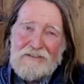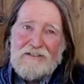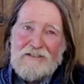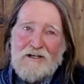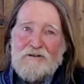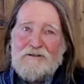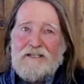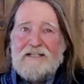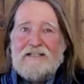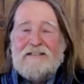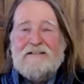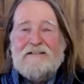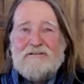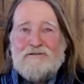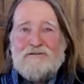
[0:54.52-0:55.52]
Okay,
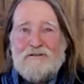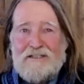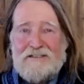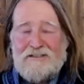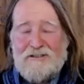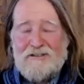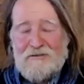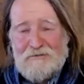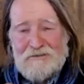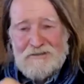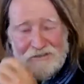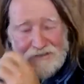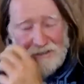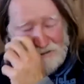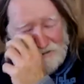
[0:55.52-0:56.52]
so let's start with
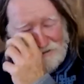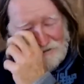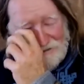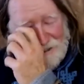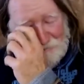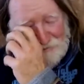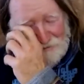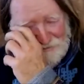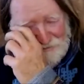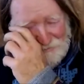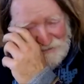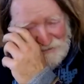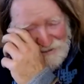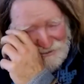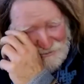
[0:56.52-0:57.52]
an example of
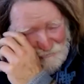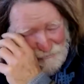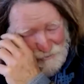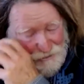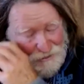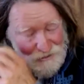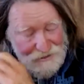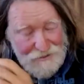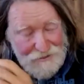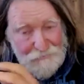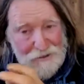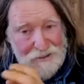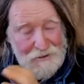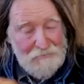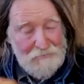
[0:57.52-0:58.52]
something else first and see if we
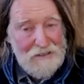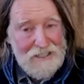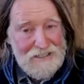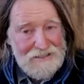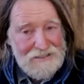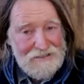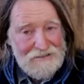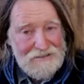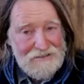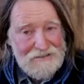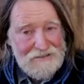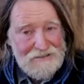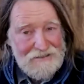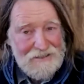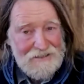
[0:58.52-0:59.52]
can apply it to
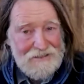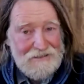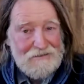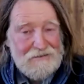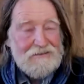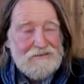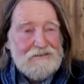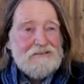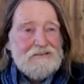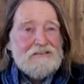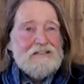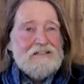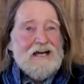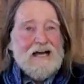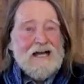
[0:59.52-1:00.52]
dying.
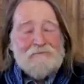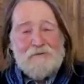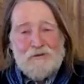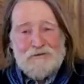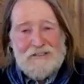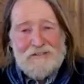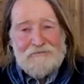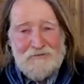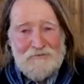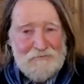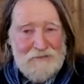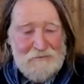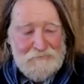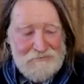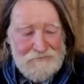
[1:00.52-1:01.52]
I'm old enough to
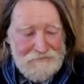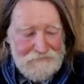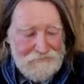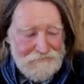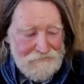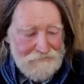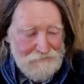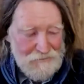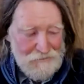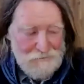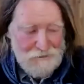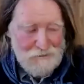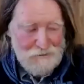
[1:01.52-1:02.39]
remember, you certainly